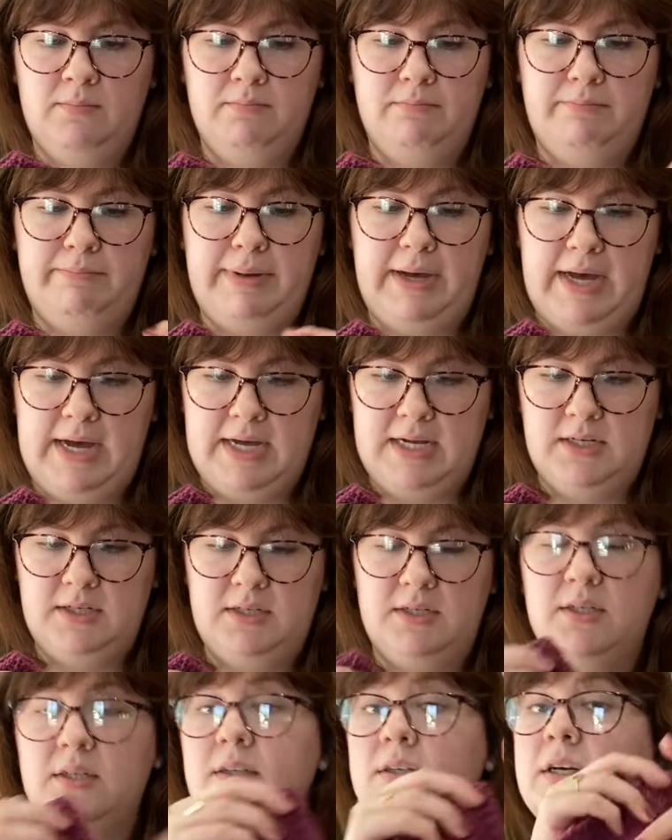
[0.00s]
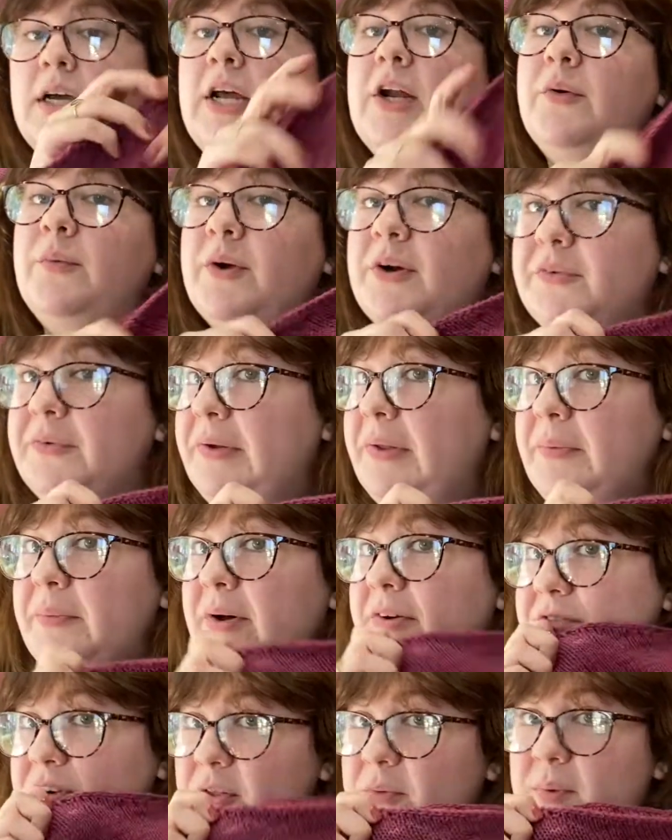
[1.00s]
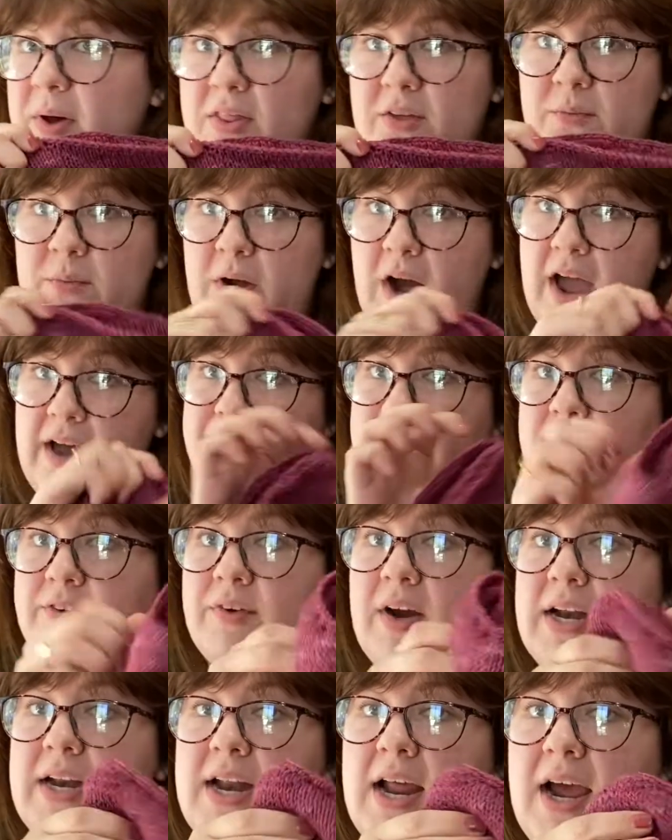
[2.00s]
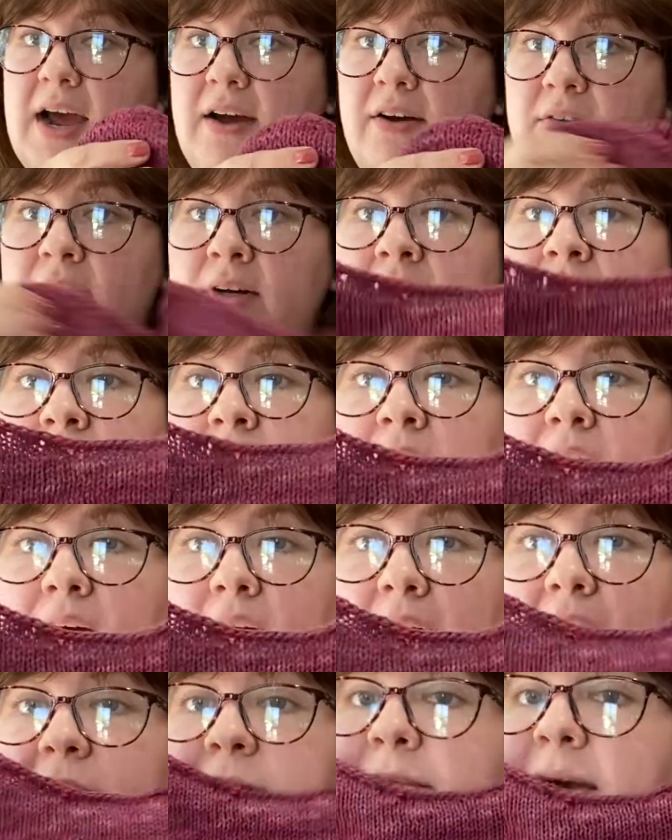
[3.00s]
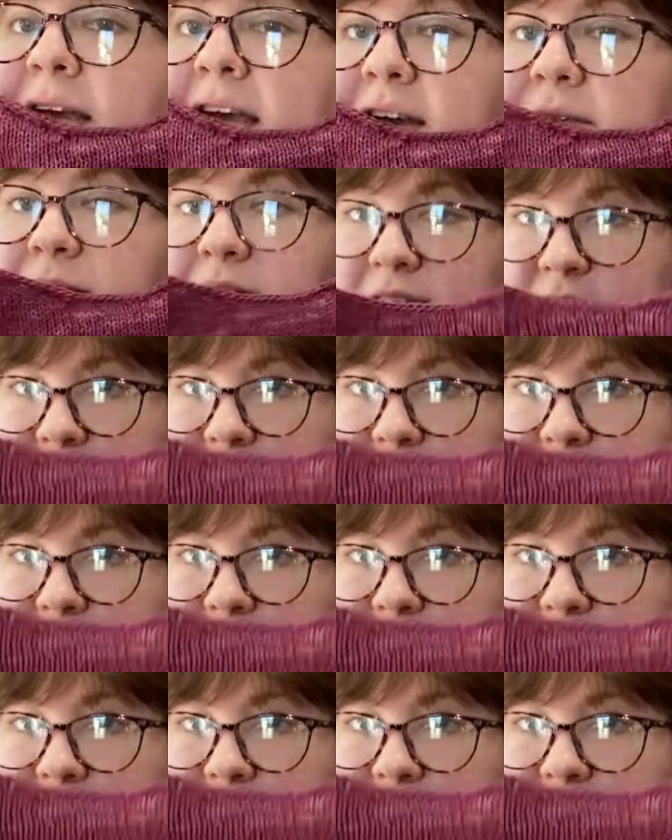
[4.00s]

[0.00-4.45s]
but it'll work really well for the weather we're having right now. I can't wait to